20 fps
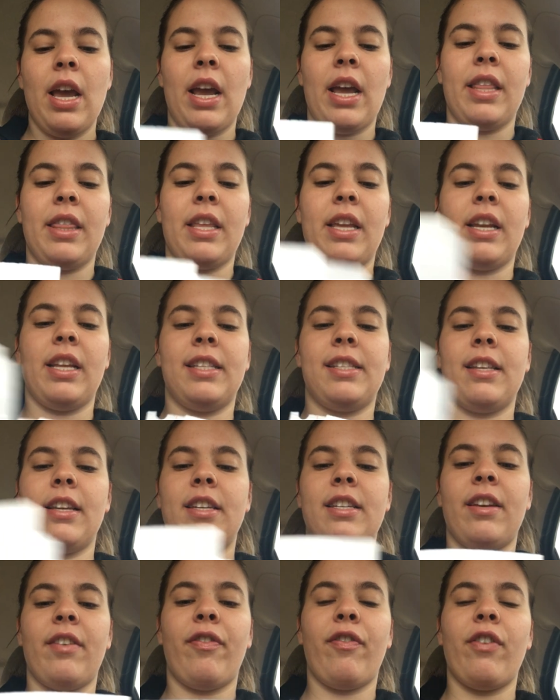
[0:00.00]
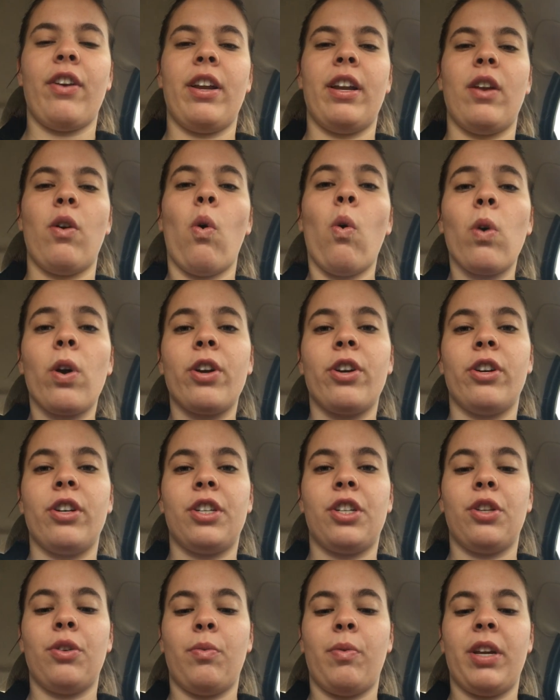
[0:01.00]
and then it's a different order
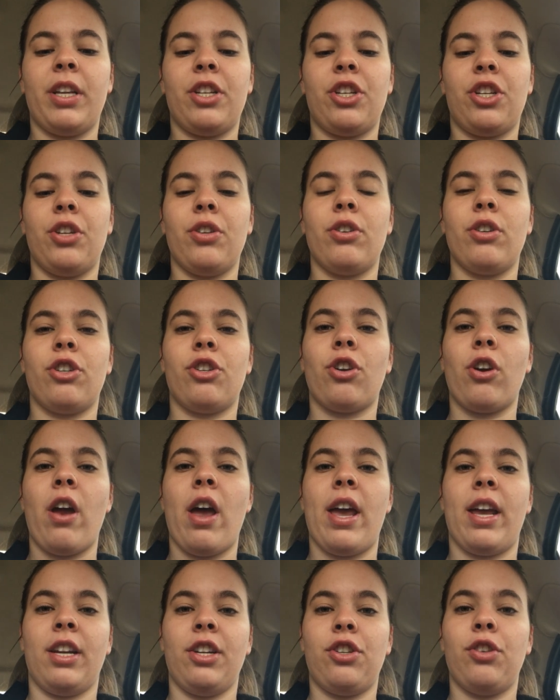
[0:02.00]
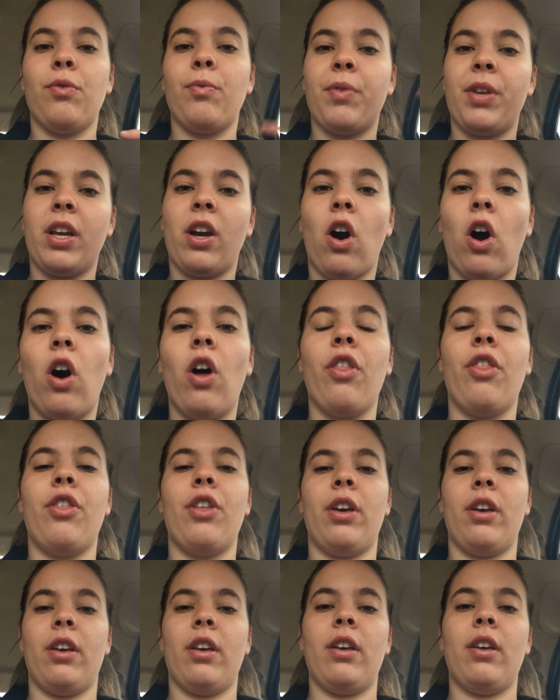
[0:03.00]
to which you're trying to recall
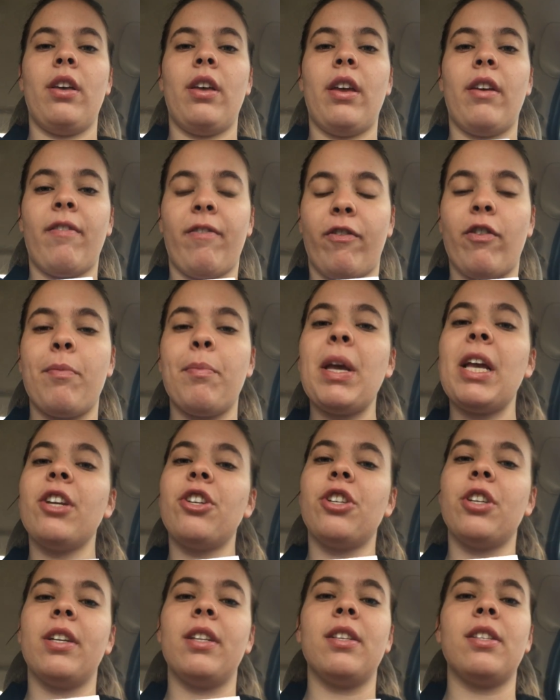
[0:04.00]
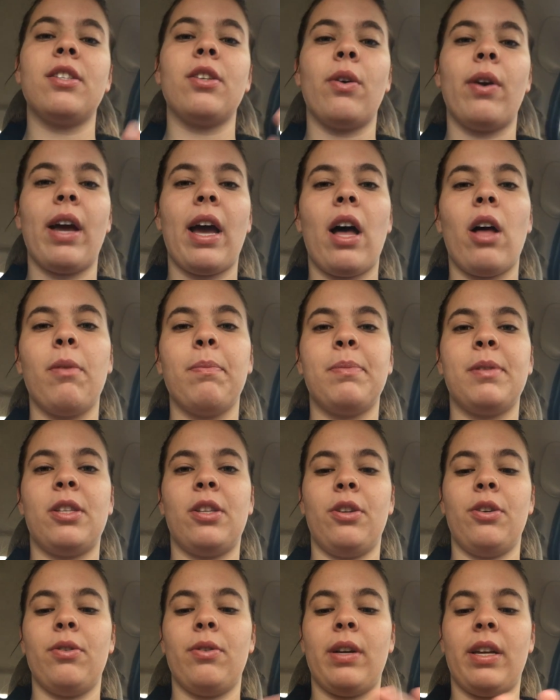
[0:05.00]
the information, so it
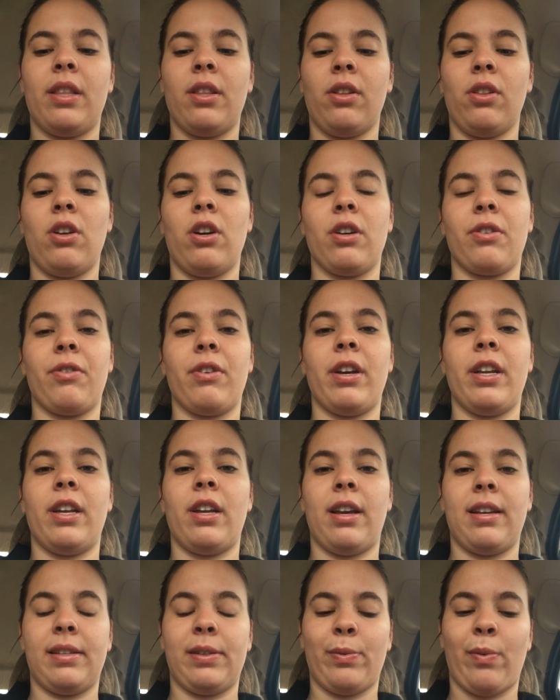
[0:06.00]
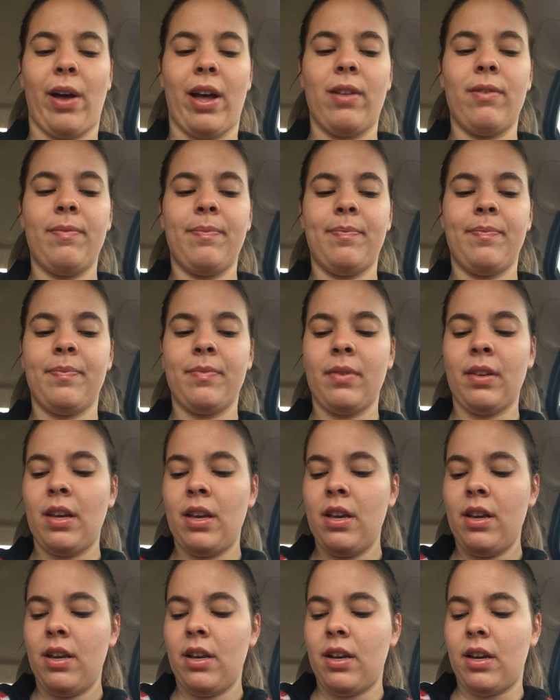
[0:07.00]
helps you in the long run as well.
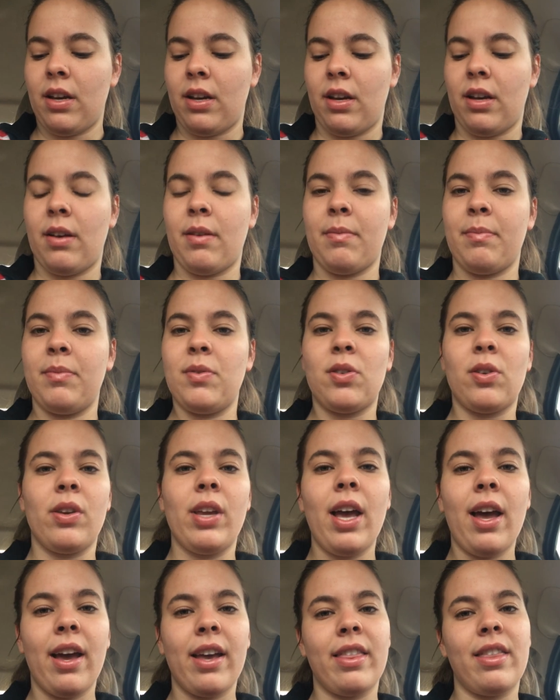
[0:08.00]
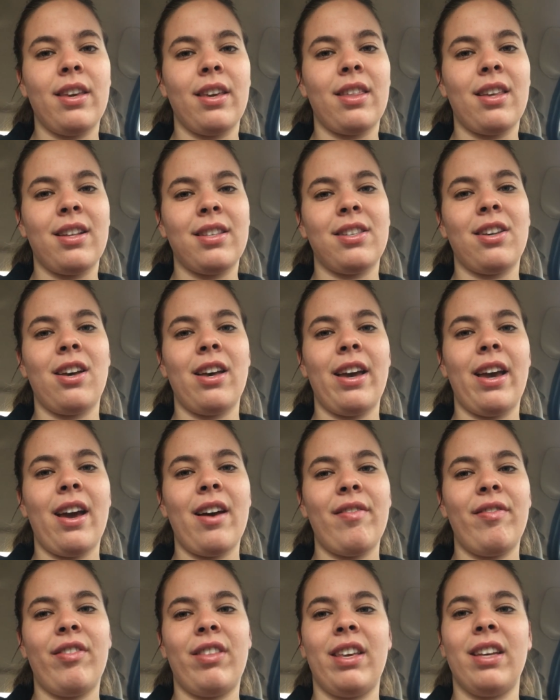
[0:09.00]
So yeah, I think that's all I
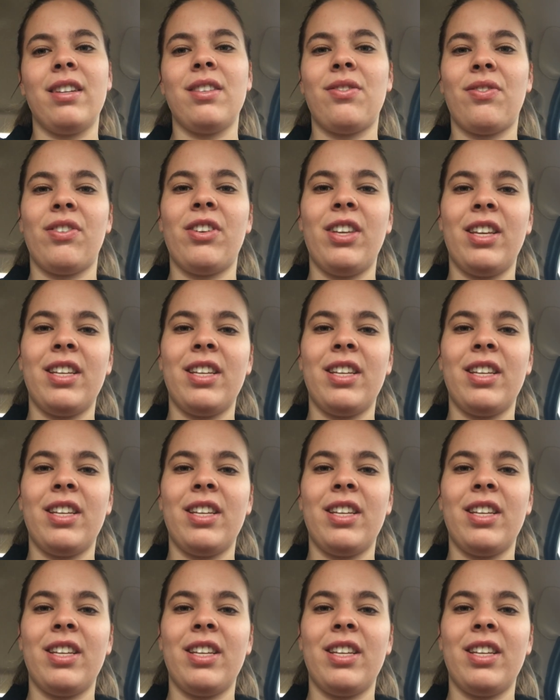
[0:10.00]
have. Thanks for